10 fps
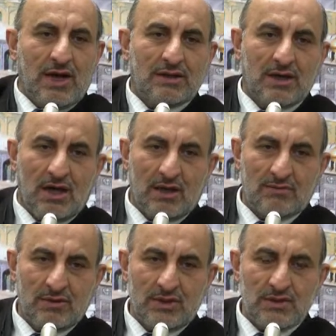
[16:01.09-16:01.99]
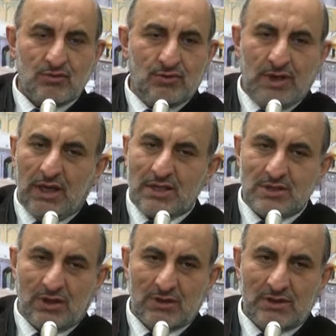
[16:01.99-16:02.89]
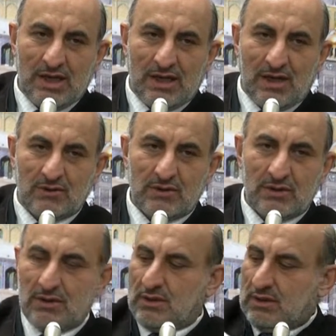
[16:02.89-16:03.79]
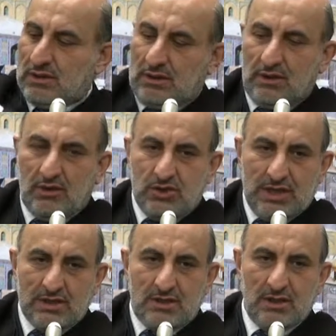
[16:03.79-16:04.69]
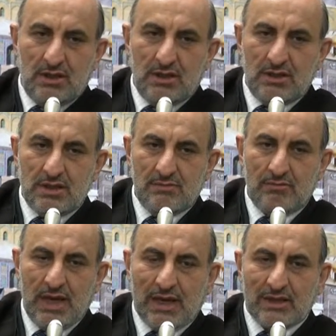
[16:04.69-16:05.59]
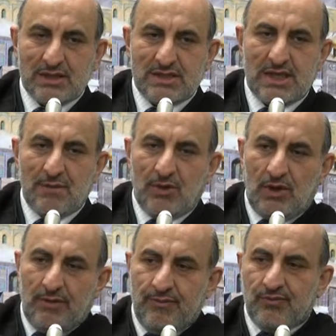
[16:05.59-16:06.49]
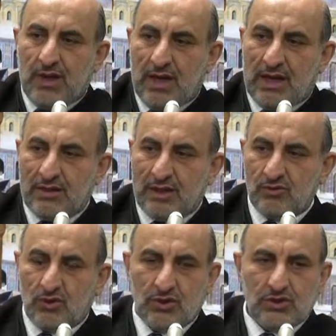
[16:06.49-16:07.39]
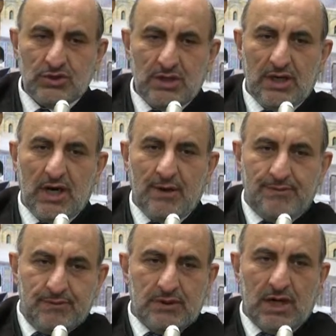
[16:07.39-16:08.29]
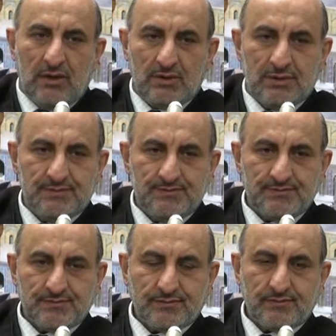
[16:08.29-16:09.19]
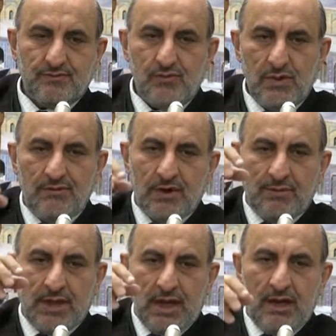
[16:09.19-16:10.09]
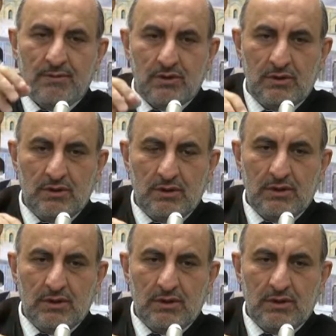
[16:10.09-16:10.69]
right arm. This moving is not allowed. You just make it stable and then wash up down from the elbow